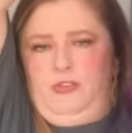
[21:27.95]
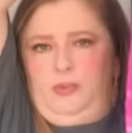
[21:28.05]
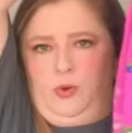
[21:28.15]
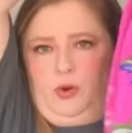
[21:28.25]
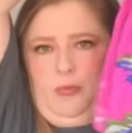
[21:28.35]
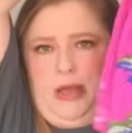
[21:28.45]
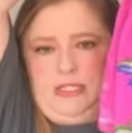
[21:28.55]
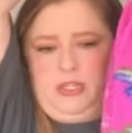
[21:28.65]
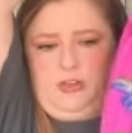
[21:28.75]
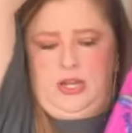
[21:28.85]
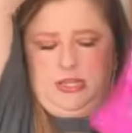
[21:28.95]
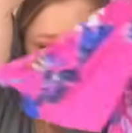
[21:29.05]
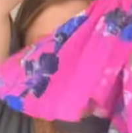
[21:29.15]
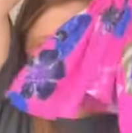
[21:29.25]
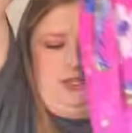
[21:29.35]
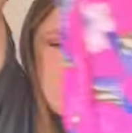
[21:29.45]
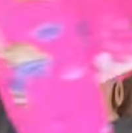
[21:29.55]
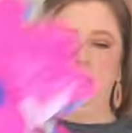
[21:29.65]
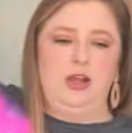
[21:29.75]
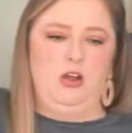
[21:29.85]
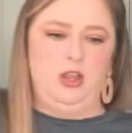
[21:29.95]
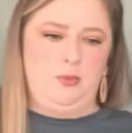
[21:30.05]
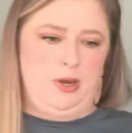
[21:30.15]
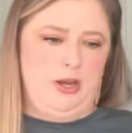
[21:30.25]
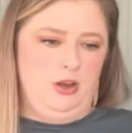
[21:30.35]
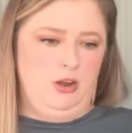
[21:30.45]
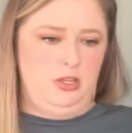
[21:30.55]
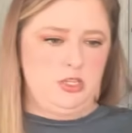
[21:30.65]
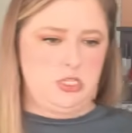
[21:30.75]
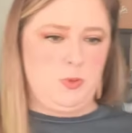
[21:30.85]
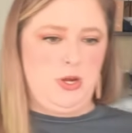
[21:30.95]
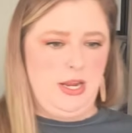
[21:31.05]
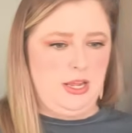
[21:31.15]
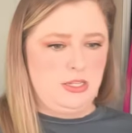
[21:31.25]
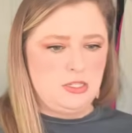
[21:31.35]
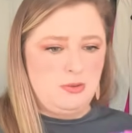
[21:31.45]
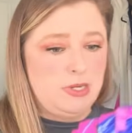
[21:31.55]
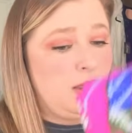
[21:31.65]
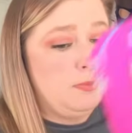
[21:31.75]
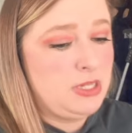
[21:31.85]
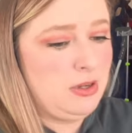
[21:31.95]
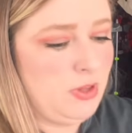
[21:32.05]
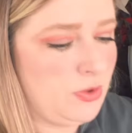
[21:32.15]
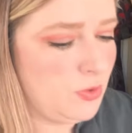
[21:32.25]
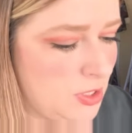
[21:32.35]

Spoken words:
floral maxi dress. That is literally all I wear in the spring and sometimes even through the